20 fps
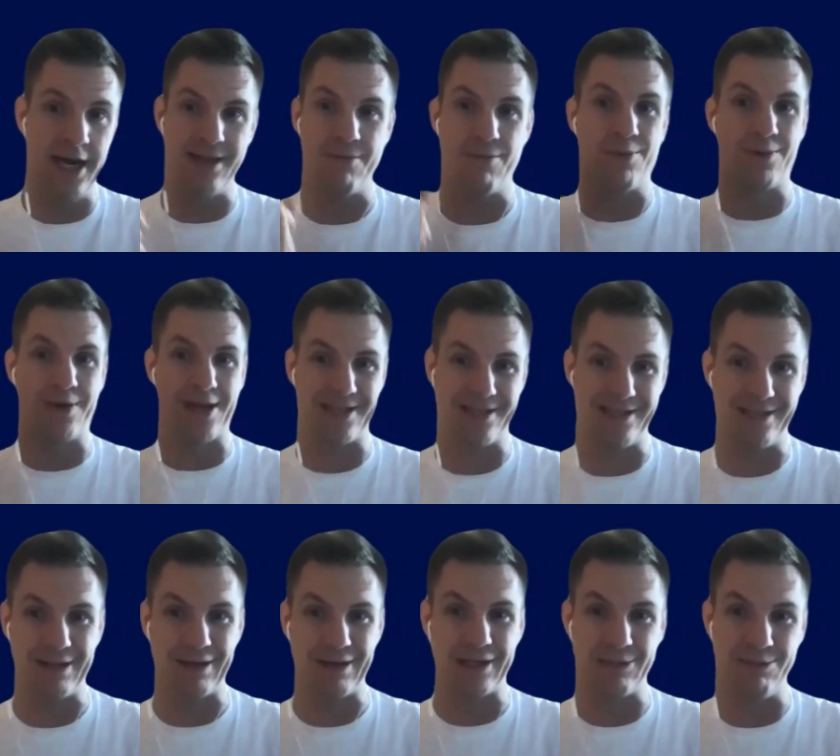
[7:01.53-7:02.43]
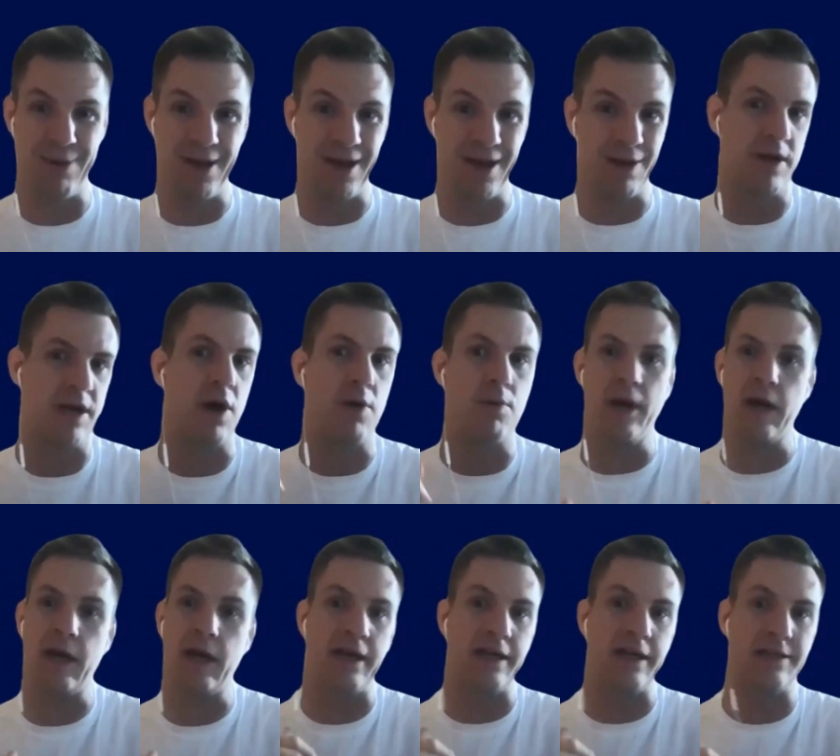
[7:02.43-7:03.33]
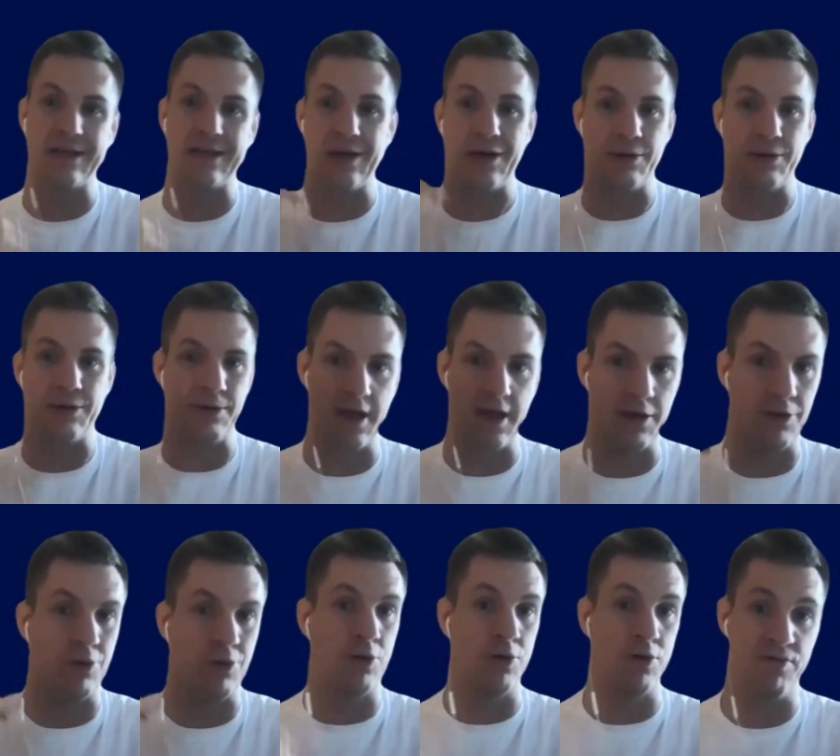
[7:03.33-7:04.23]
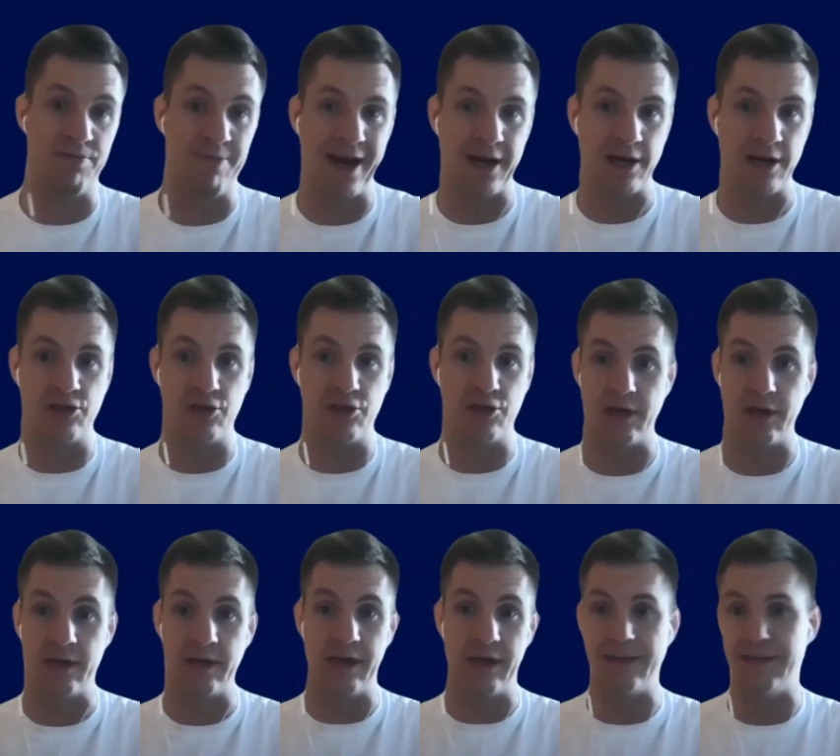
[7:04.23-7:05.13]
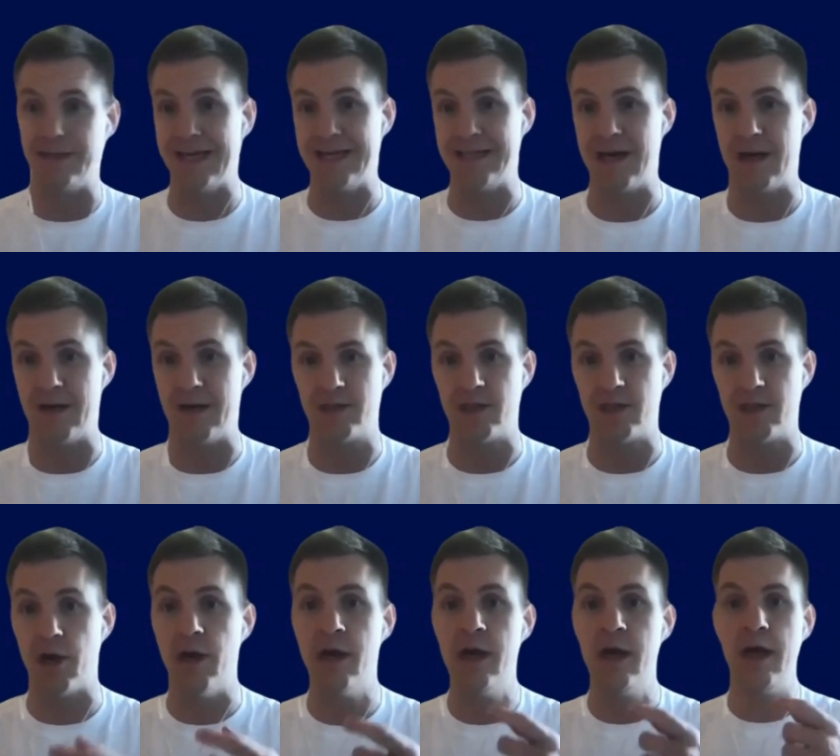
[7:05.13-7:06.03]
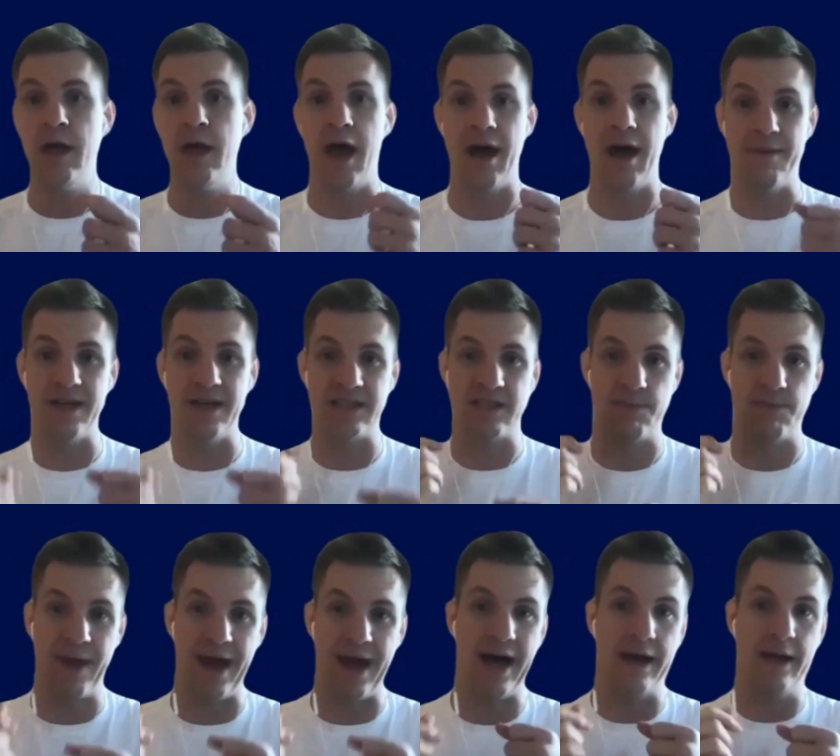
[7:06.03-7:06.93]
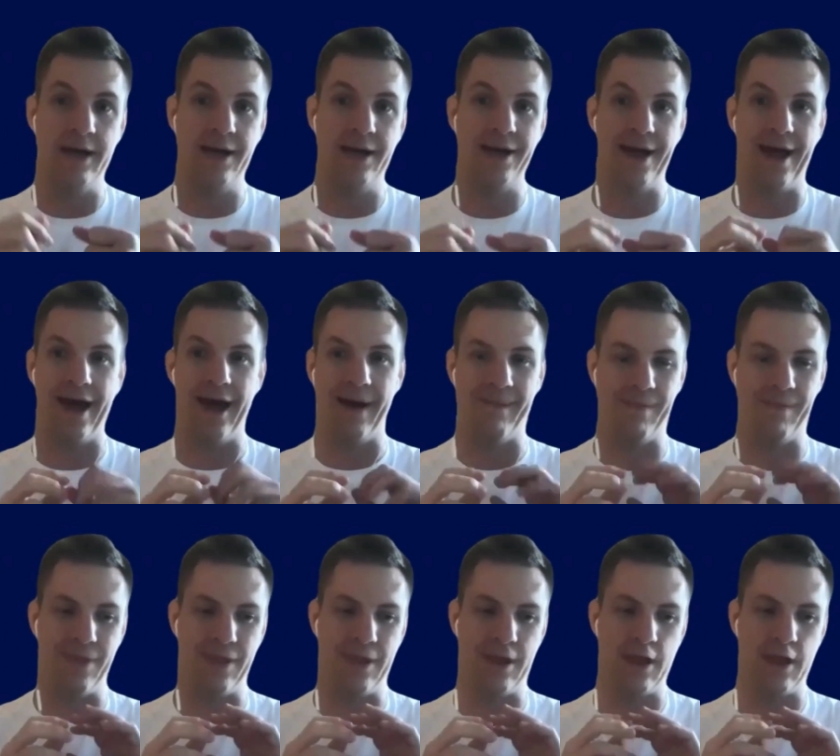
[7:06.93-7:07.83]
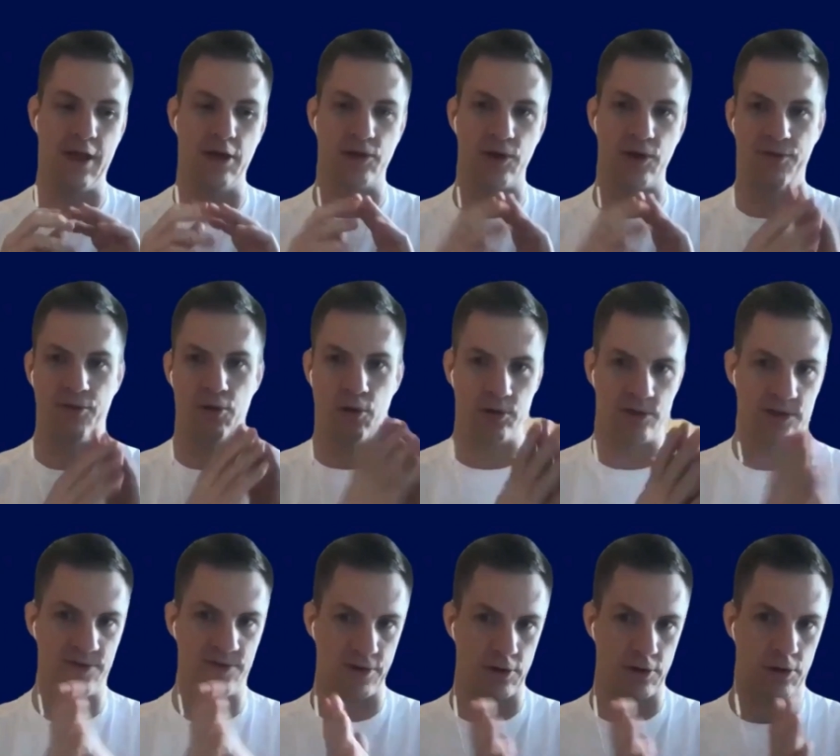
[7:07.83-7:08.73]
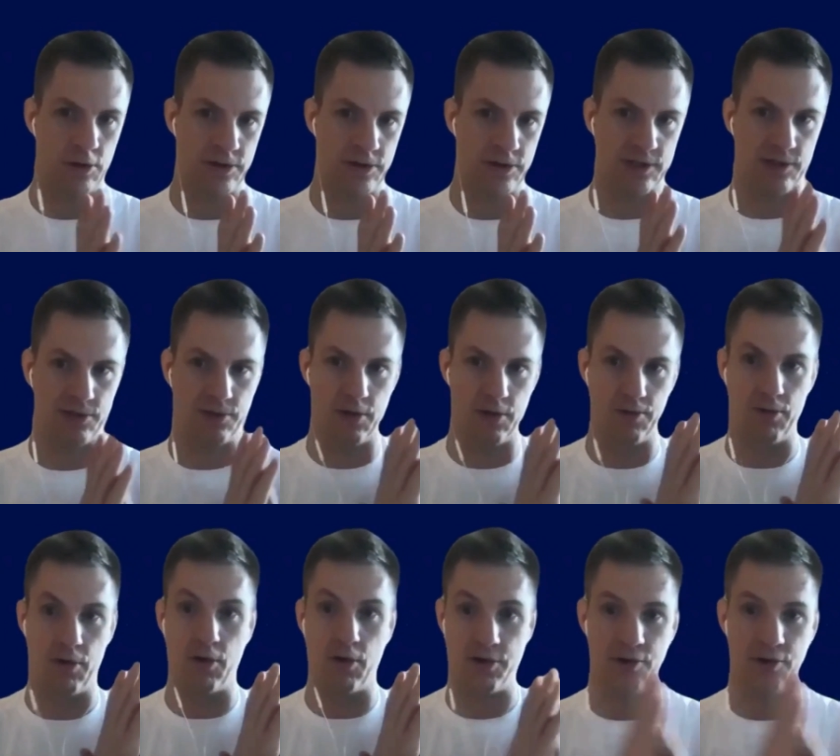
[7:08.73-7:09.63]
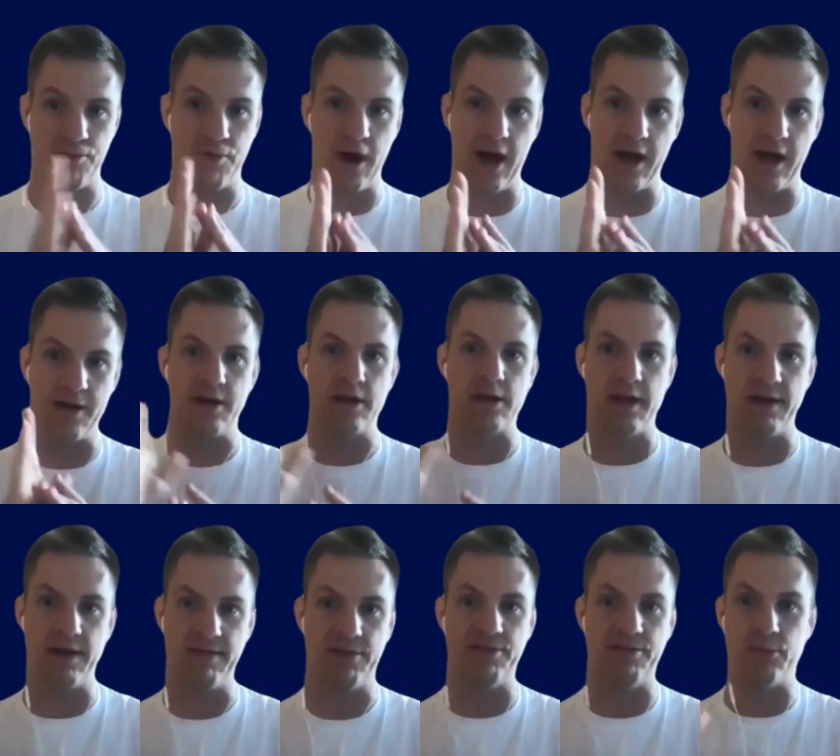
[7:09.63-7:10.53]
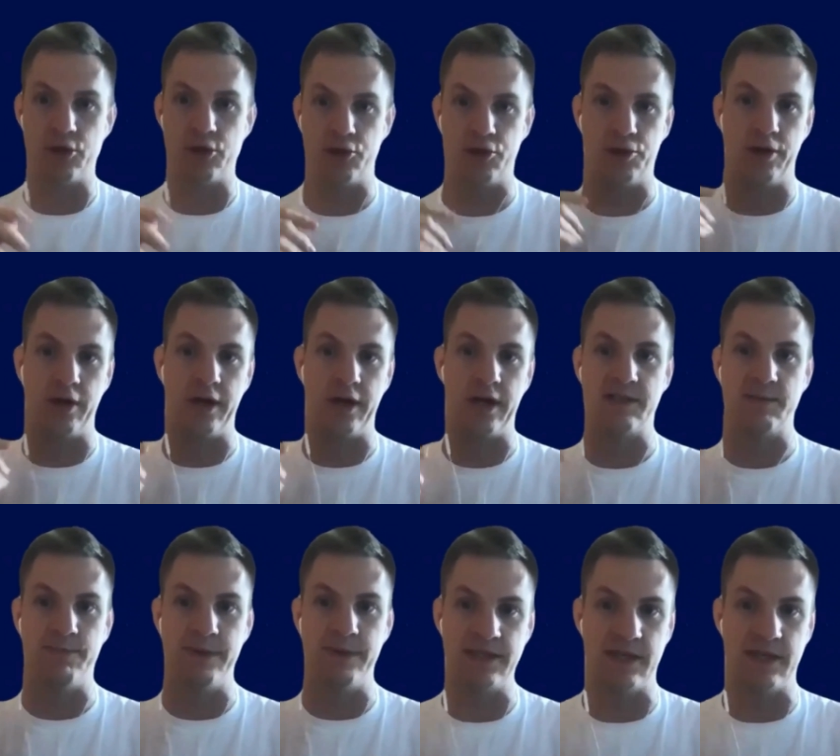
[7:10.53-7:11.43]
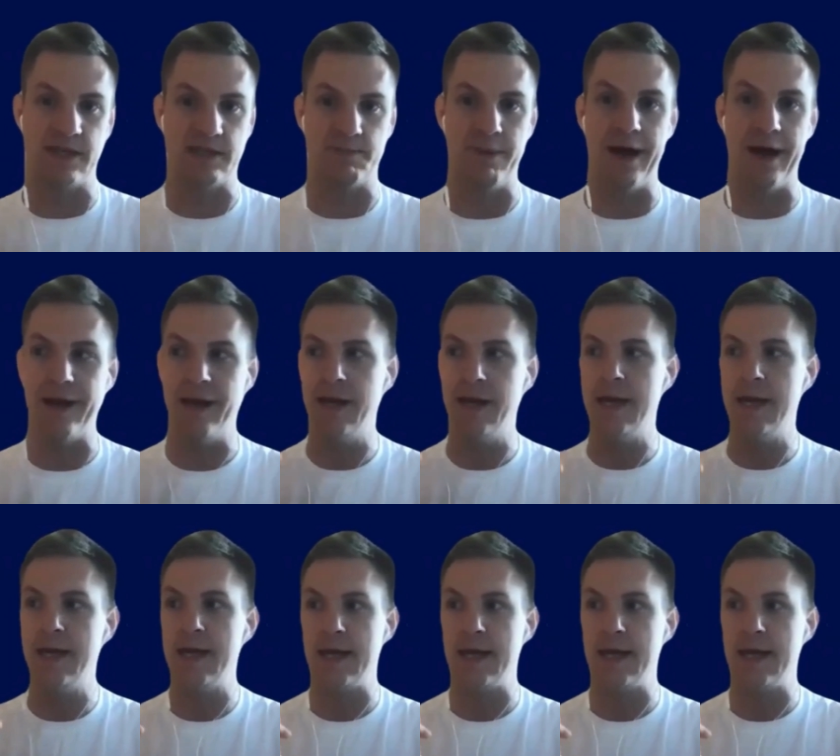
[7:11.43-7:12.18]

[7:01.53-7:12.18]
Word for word: And then when we get to Series B, we know we're going to need to go to another order of magnitude and, and detail. So it's about sort of horses for courses or, or on your round and your level of maturity as a business, but